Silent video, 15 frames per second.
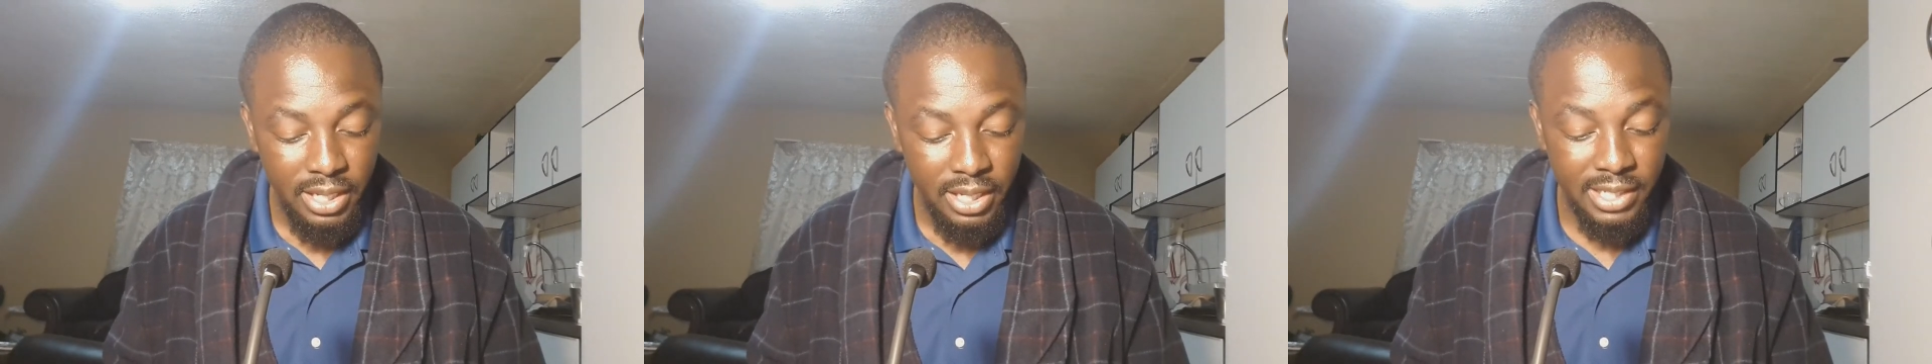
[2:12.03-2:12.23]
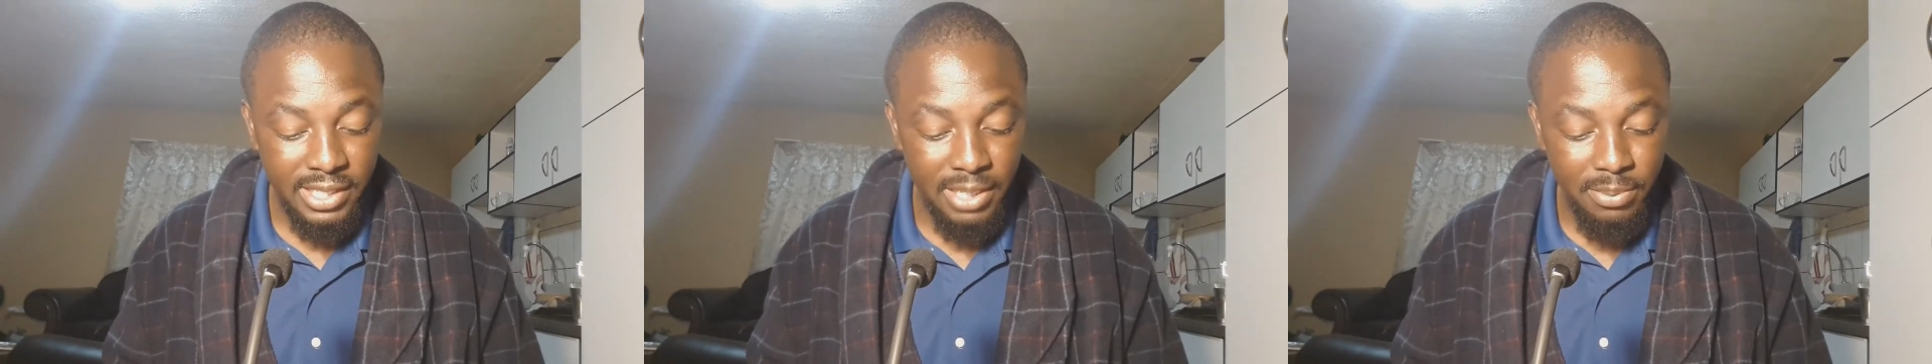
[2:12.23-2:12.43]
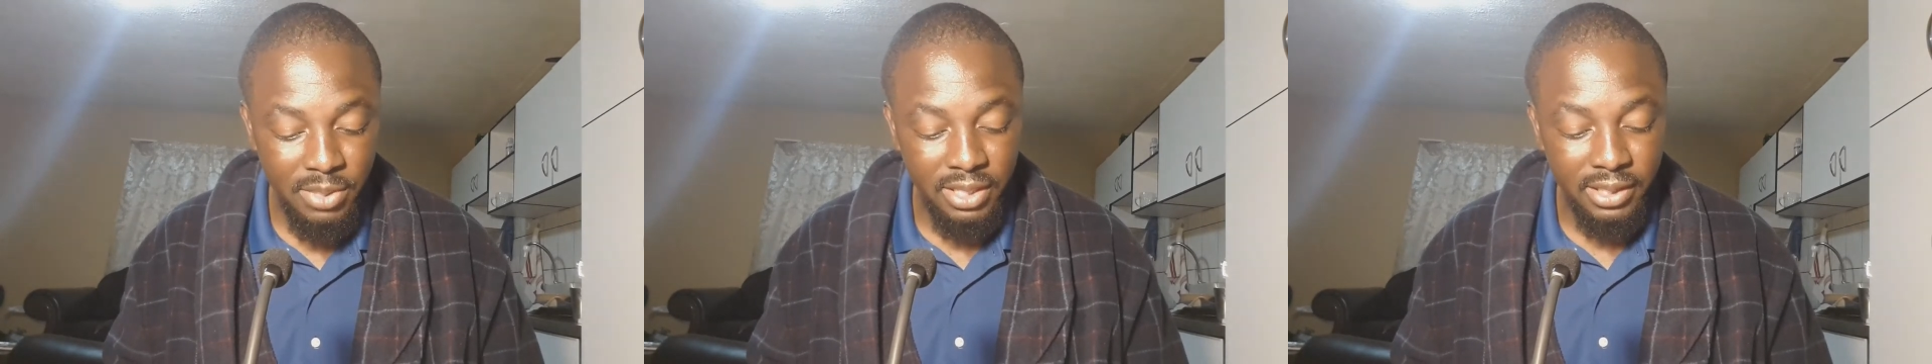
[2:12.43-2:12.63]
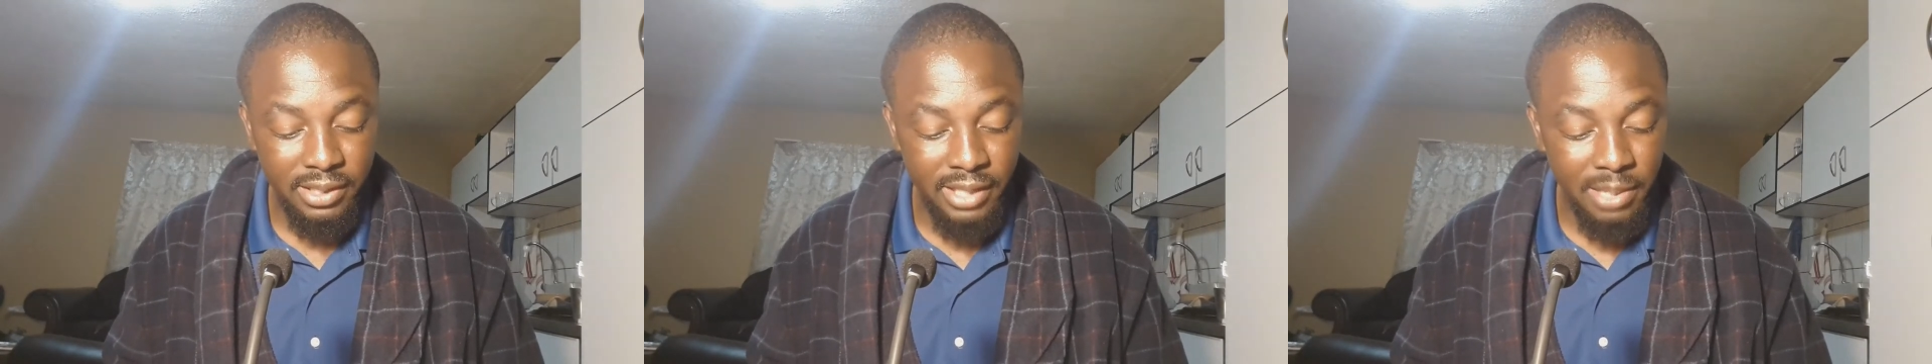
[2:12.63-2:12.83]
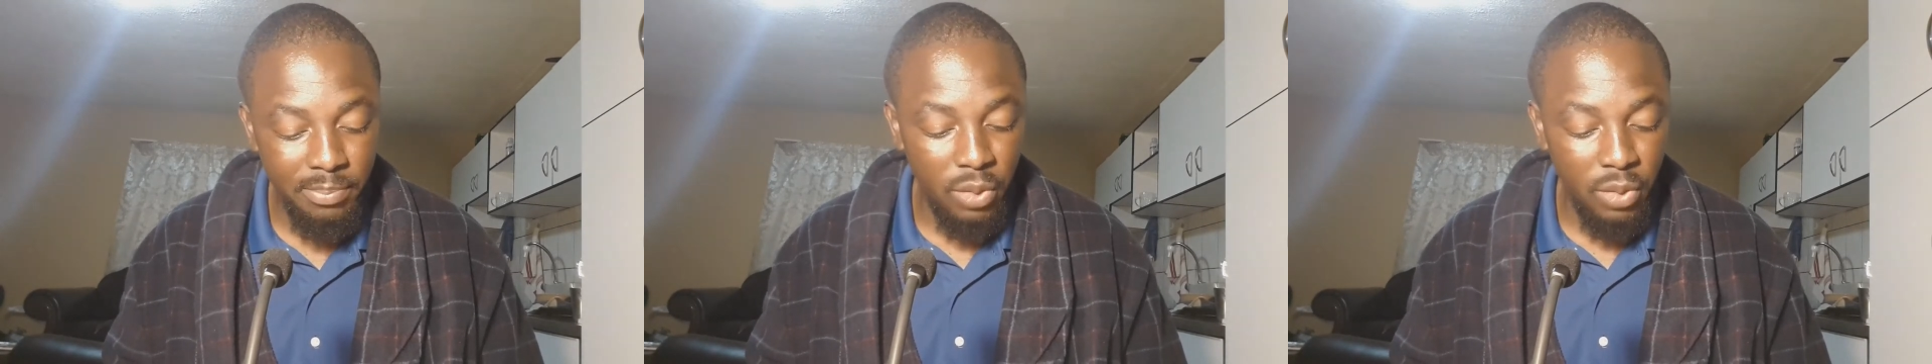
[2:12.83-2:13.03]

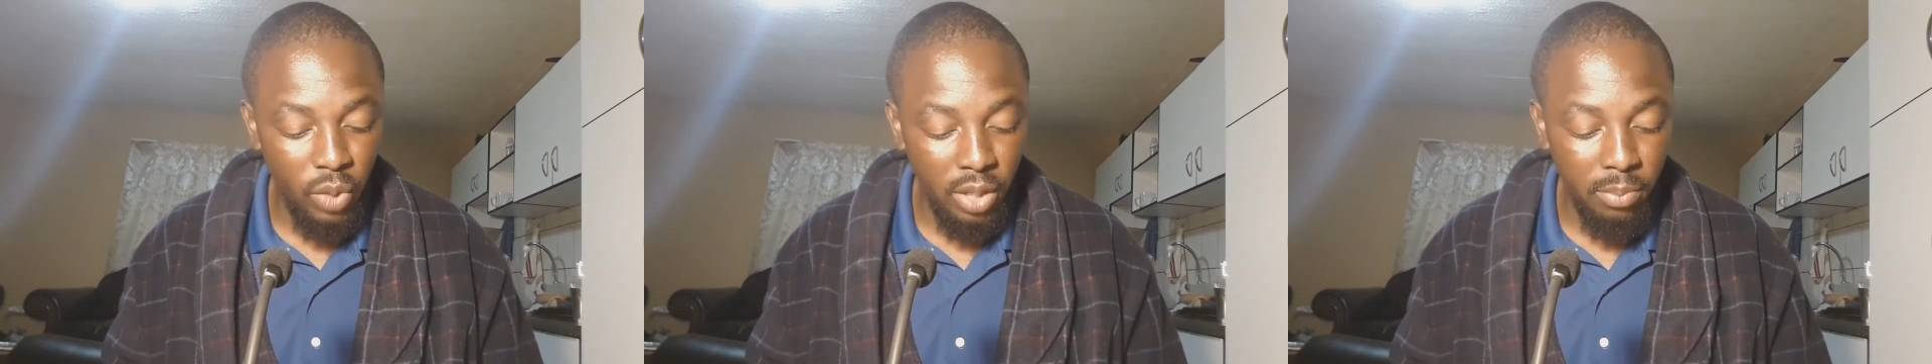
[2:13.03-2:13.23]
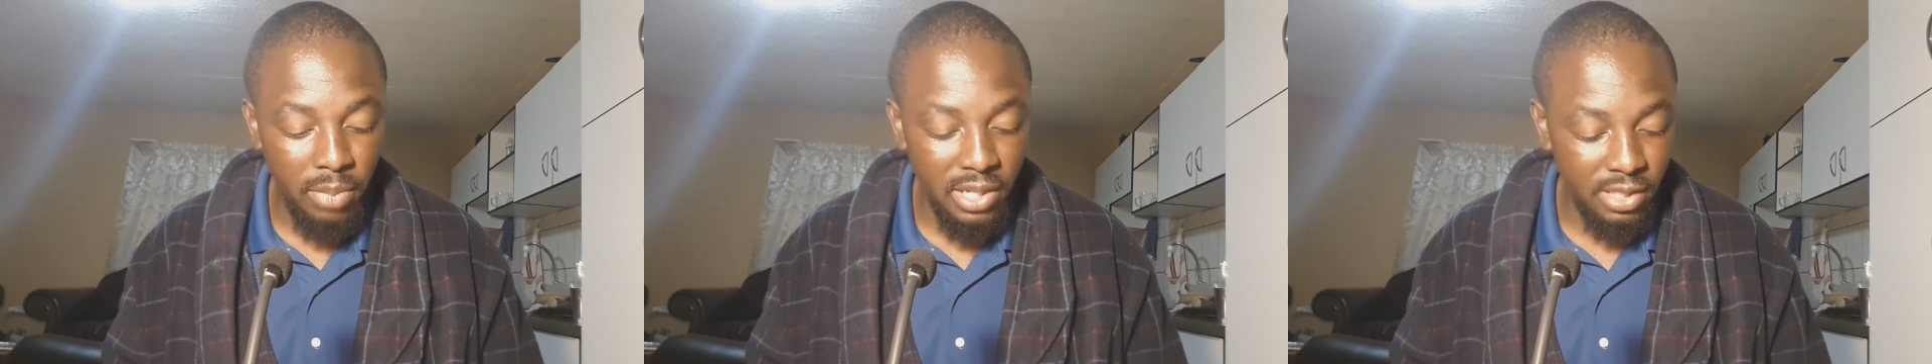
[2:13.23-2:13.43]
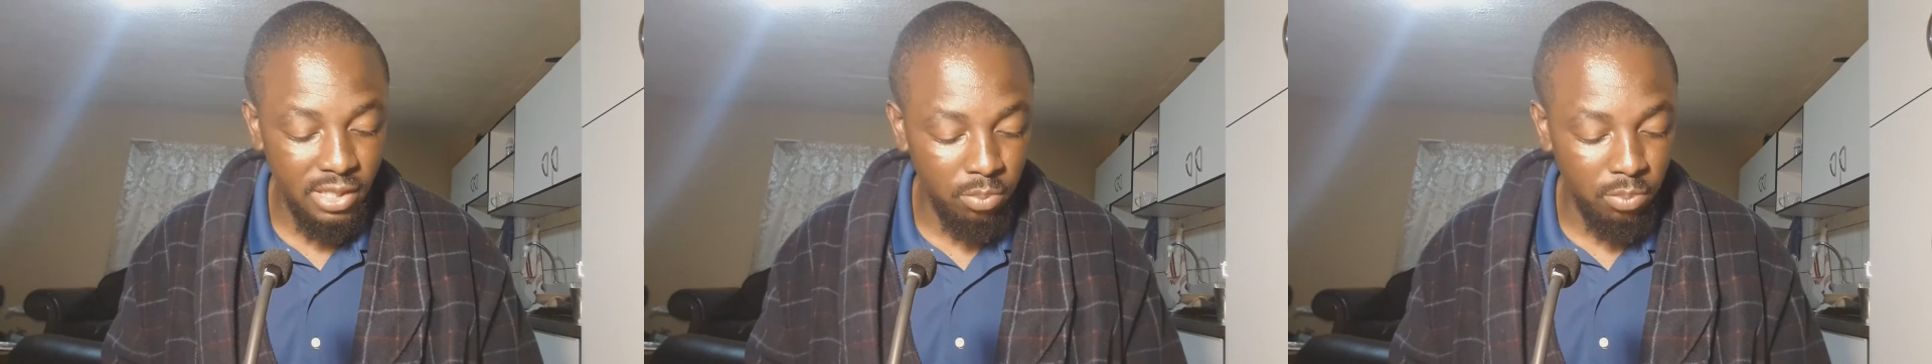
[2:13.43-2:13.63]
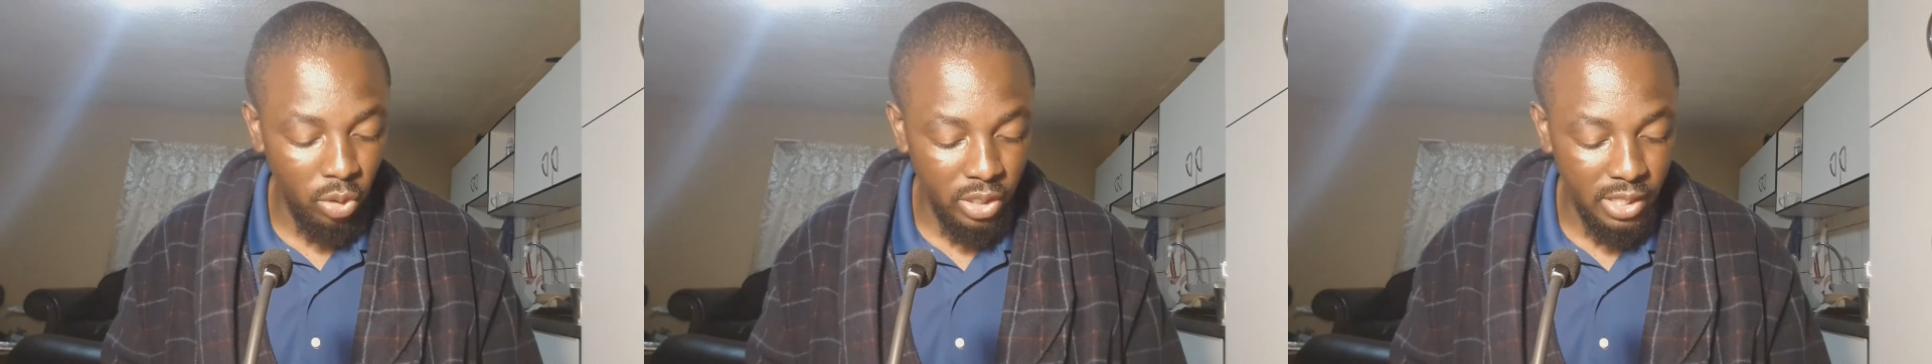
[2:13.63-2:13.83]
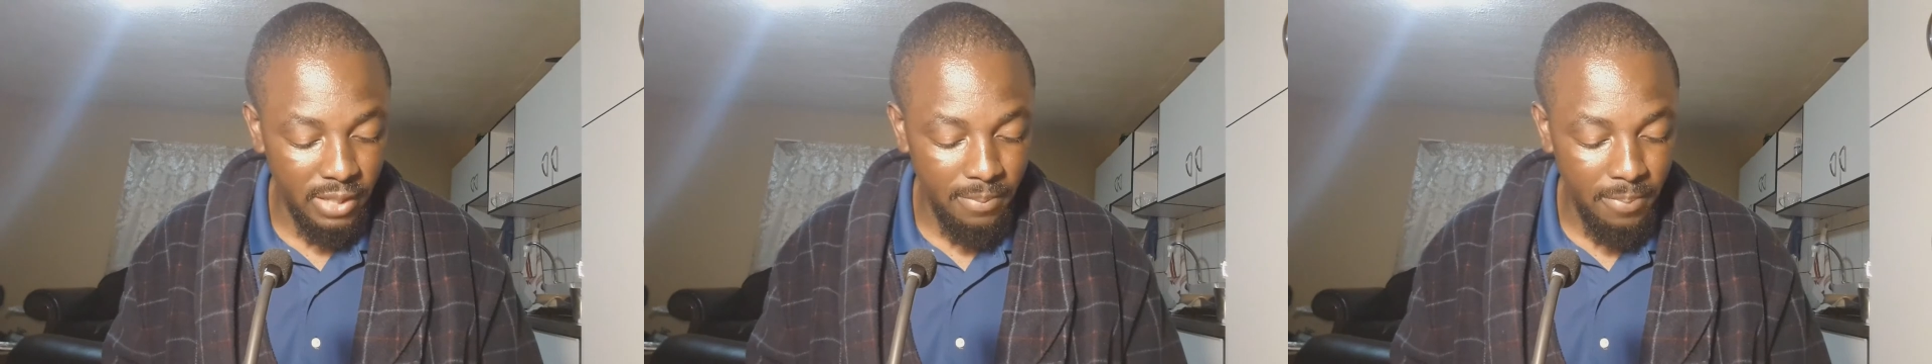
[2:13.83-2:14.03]
and well-muscled
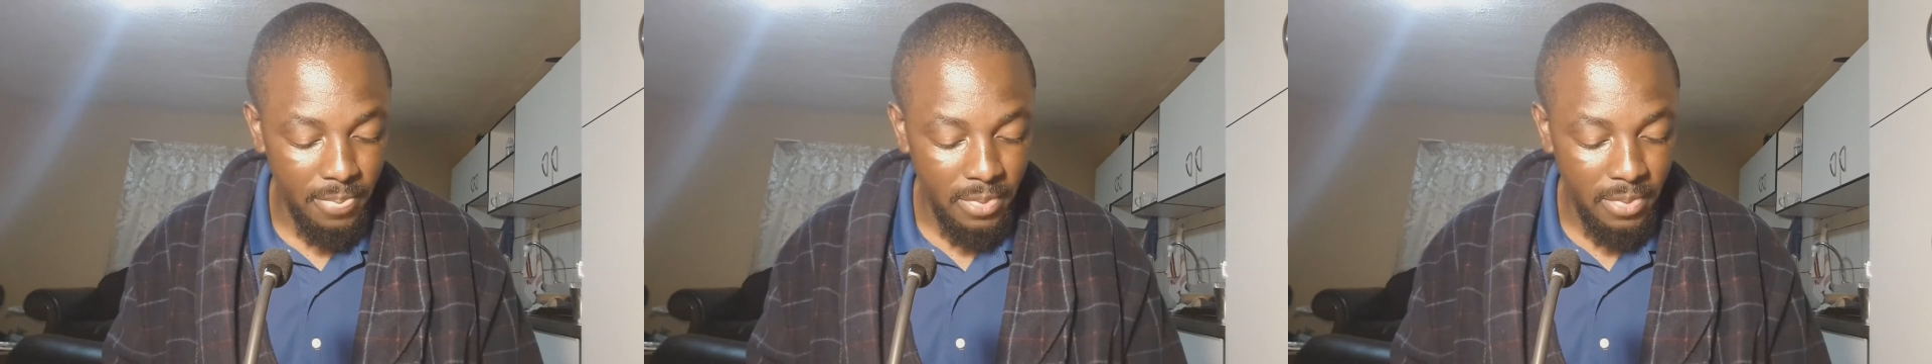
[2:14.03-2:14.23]
body.